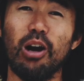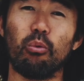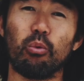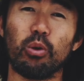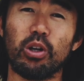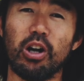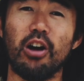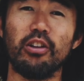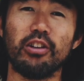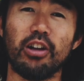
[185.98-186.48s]

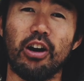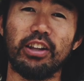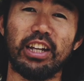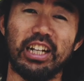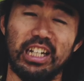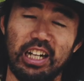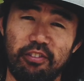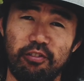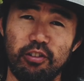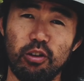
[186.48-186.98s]
We all know that
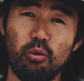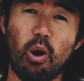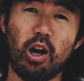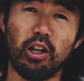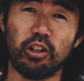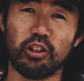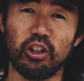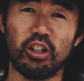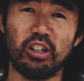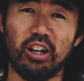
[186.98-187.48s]
if you
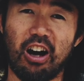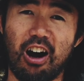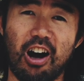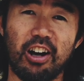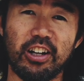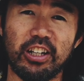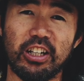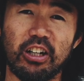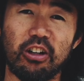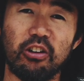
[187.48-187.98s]
want good
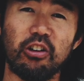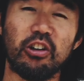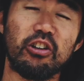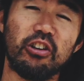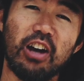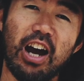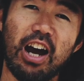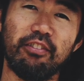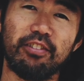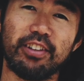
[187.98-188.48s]
audio, you
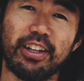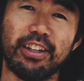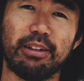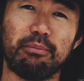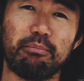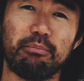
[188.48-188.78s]
have to get the